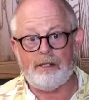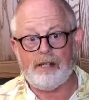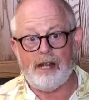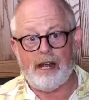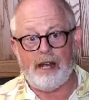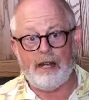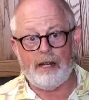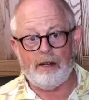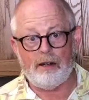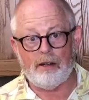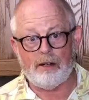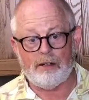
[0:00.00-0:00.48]

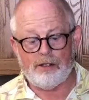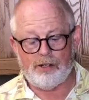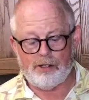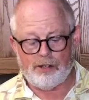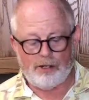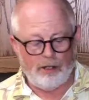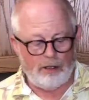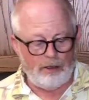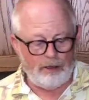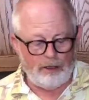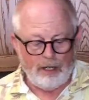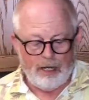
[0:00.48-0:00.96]
add our
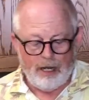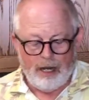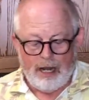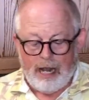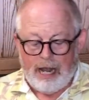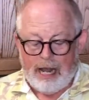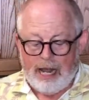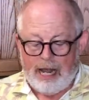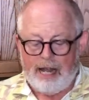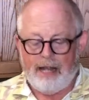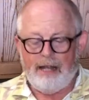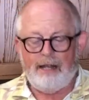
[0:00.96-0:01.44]
salt.
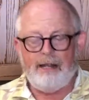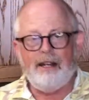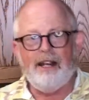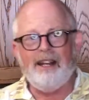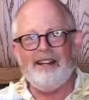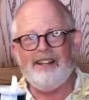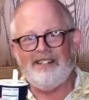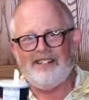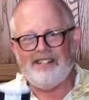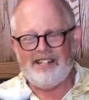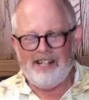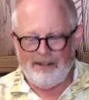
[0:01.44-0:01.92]
And
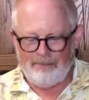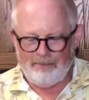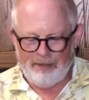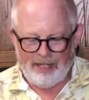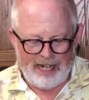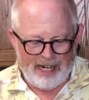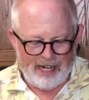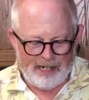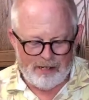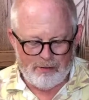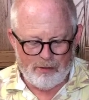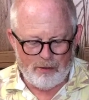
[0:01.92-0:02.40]
somebody
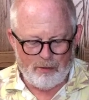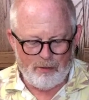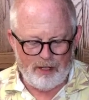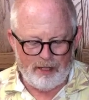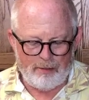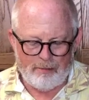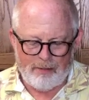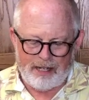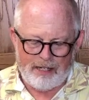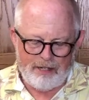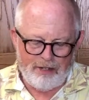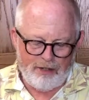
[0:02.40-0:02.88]
asked me, what
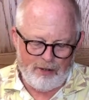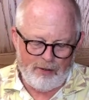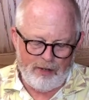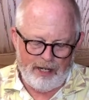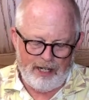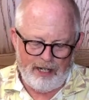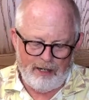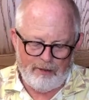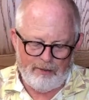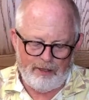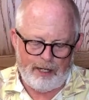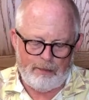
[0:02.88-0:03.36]
am I doing
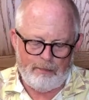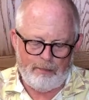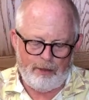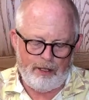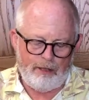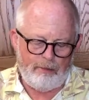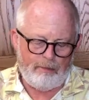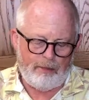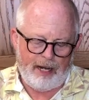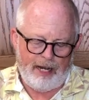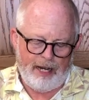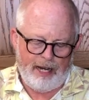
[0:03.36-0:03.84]
here when I put it
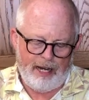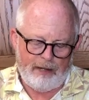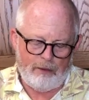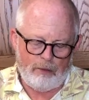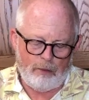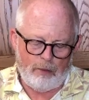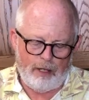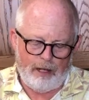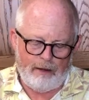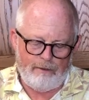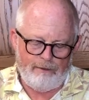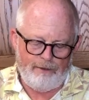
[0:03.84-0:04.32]
in my hand?
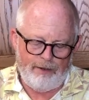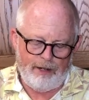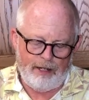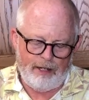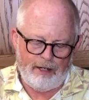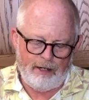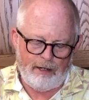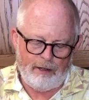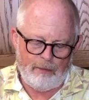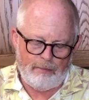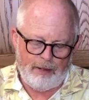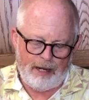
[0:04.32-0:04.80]
Well, I
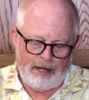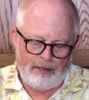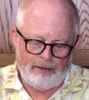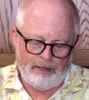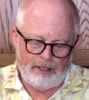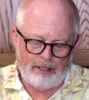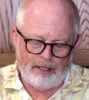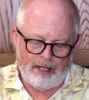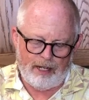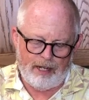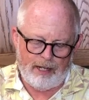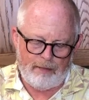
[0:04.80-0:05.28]
figure about
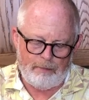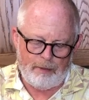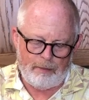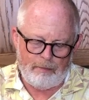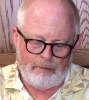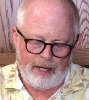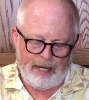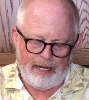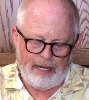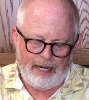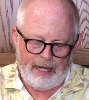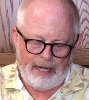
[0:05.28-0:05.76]
the cup of
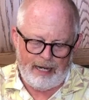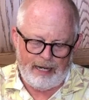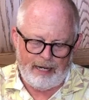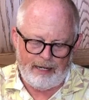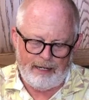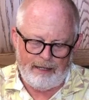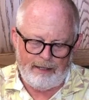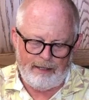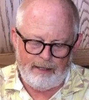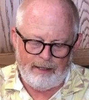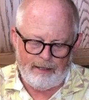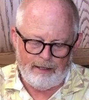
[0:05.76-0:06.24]
my
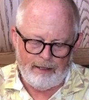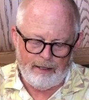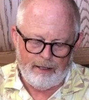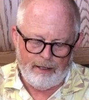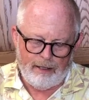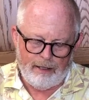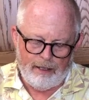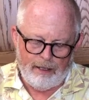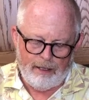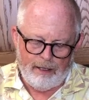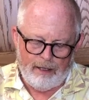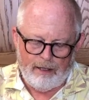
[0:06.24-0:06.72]
hand,
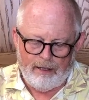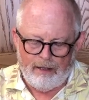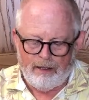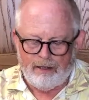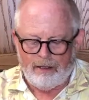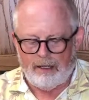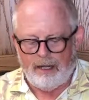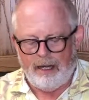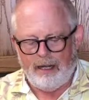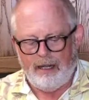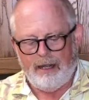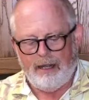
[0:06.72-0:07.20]
like